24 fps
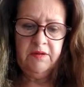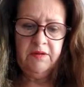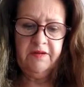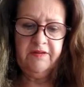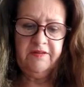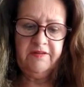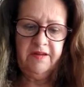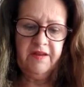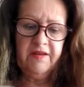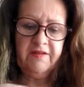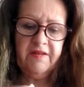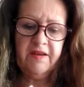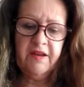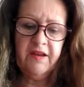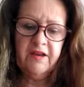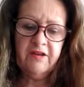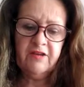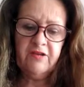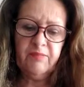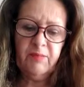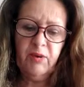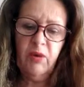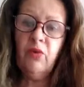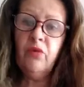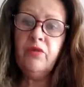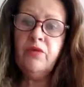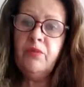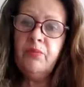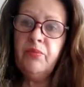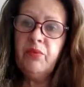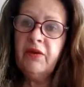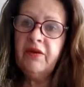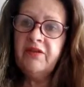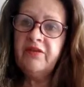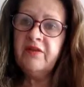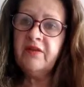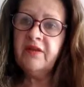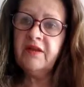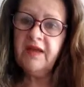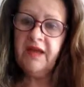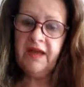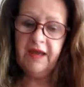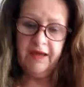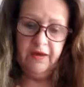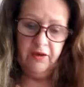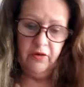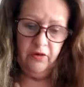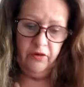it says, explore the present
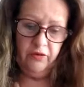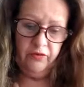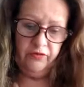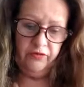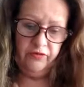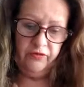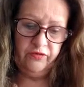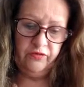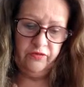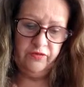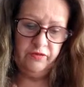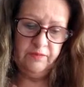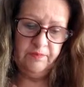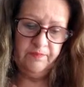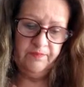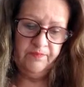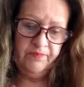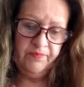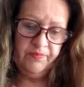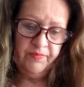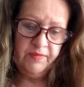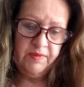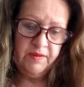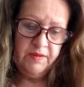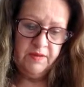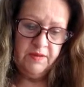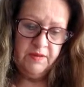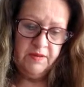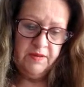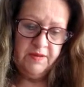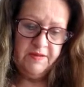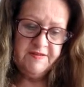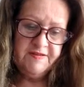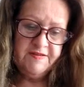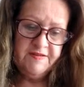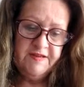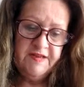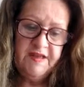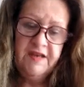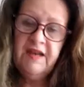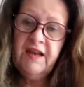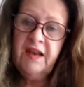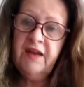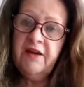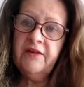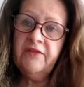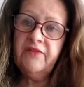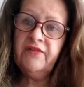chaos, see
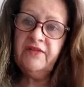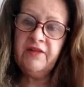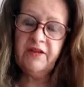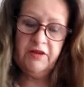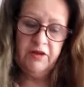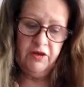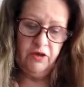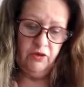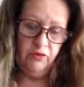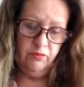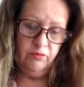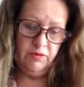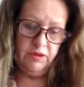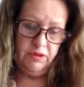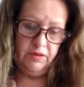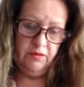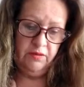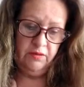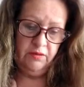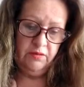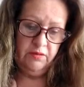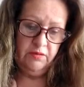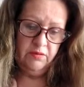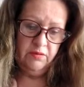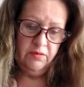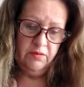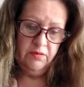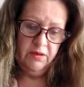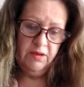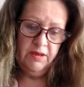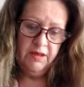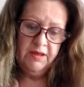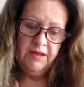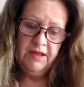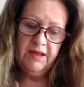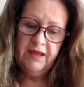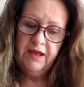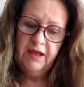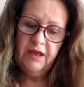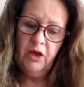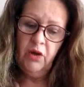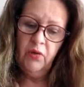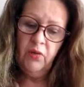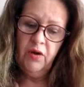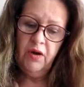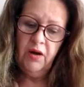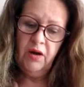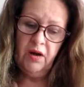life's humour, let
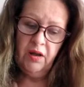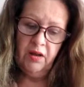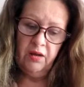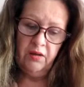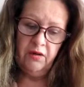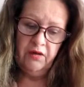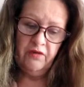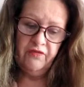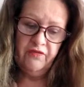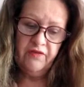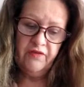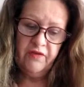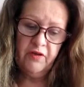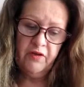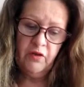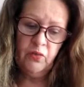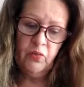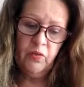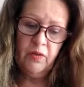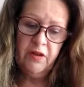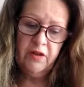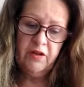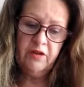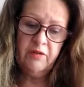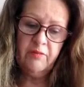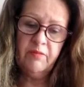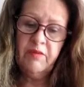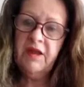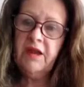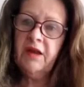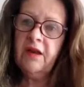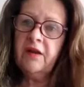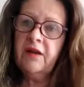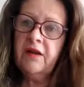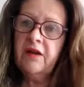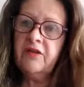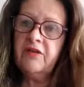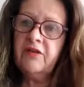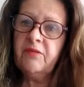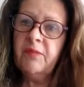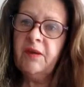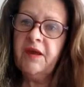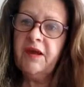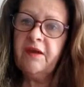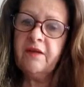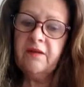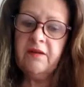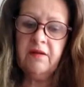go and laugh, and welcome the
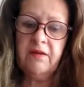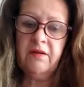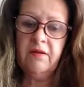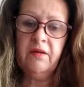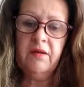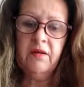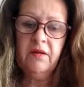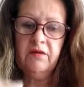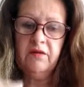unexpected.